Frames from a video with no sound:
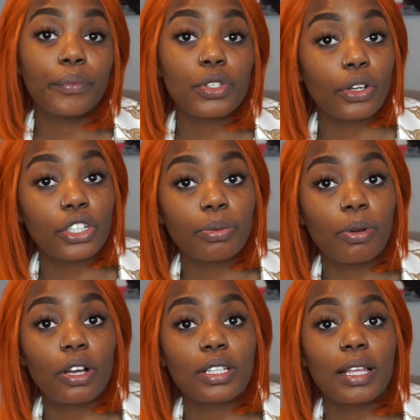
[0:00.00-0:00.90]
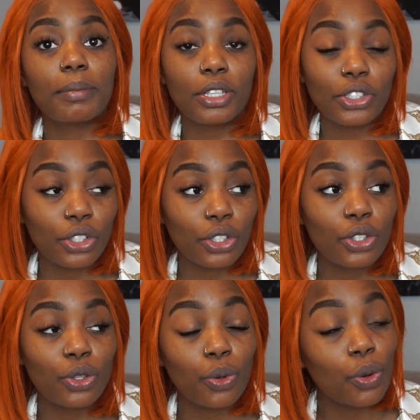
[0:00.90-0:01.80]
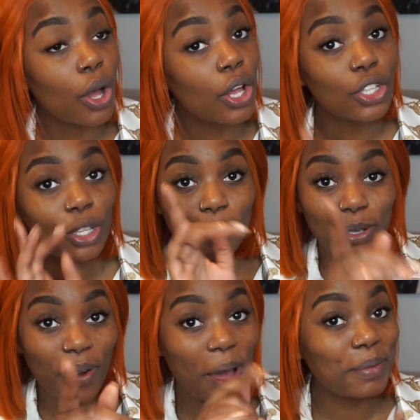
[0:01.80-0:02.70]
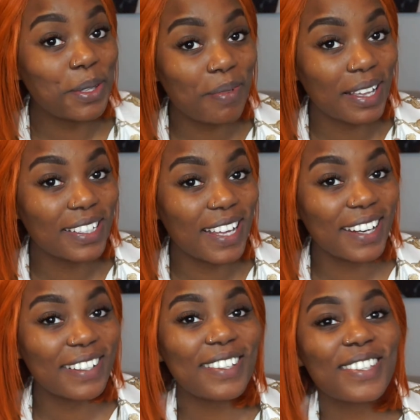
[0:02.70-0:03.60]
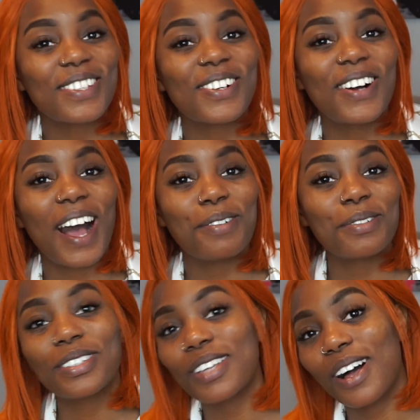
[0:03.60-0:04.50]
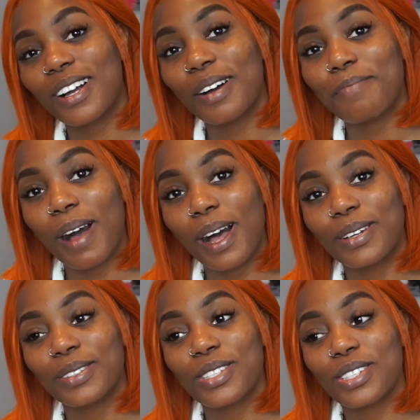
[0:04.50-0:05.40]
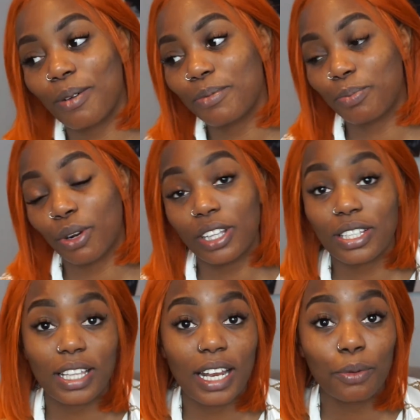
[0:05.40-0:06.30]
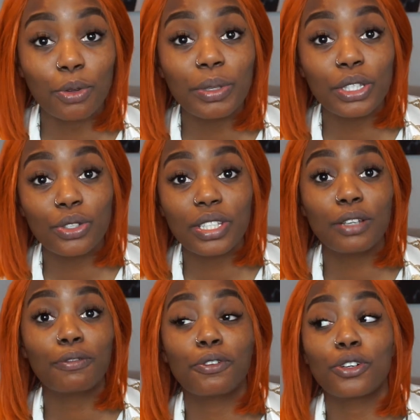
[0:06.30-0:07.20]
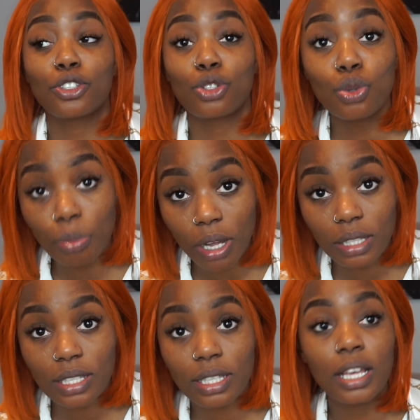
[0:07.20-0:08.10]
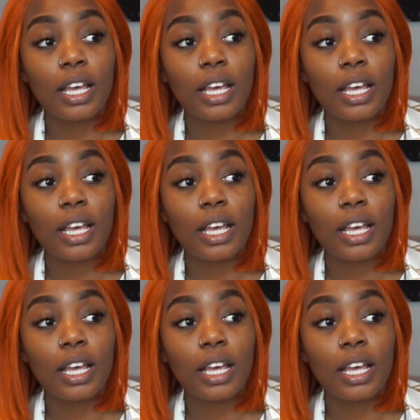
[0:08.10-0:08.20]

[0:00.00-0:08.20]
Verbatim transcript: stretch marks, then make sure to subscribe to my channel. So I will talk about some products that I will be using for 2 months,